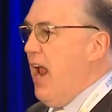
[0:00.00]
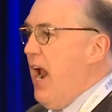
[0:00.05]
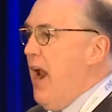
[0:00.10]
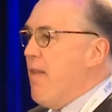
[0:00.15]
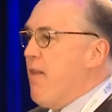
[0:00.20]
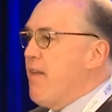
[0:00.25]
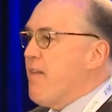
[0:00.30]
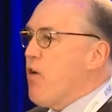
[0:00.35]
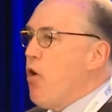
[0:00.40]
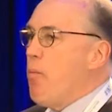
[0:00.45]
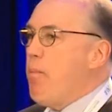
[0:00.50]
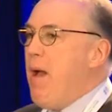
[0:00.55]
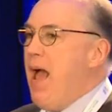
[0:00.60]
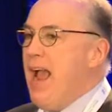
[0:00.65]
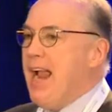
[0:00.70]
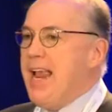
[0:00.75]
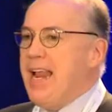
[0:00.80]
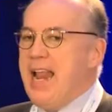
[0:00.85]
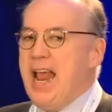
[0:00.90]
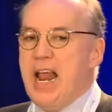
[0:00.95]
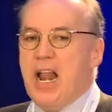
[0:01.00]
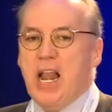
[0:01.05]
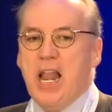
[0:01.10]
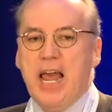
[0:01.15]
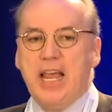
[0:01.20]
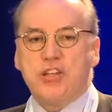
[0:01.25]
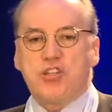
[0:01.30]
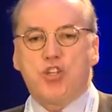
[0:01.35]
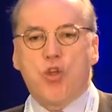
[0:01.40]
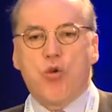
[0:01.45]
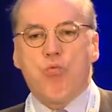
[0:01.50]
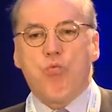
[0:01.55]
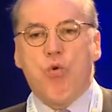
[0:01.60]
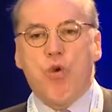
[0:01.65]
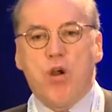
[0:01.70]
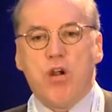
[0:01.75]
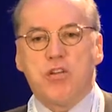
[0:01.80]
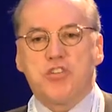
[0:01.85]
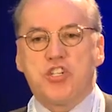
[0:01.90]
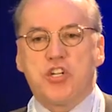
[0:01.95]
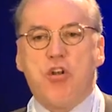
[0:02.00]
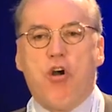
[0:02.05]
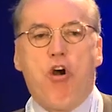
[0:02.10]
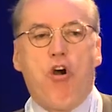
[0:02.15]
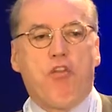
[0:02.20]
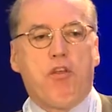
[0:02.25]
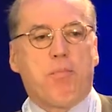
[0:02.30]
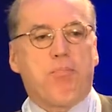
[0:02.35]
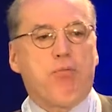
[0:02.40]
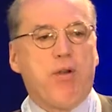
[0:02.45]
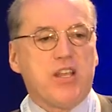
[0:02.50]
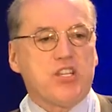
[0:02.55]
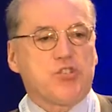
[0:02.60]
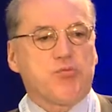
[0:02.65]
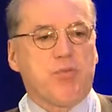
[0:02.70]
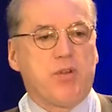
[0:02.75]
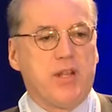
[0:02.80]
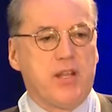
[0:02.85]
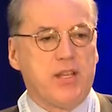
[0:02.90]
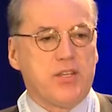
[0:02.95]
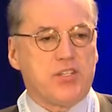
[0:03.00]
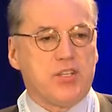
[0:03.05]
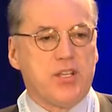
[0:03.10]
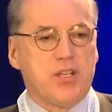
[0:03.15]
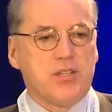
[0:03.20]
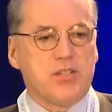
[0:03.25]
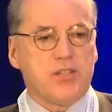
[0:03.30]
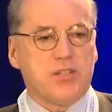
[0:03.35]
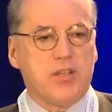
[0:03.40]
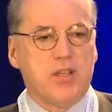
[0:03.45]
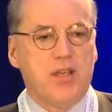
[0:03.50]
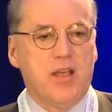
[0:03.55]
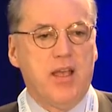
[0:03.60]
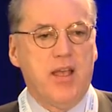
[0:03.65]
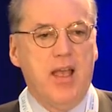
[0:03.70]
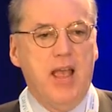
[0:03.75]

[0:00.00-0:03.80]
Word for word: And they go back and analyze the words in all the press releases.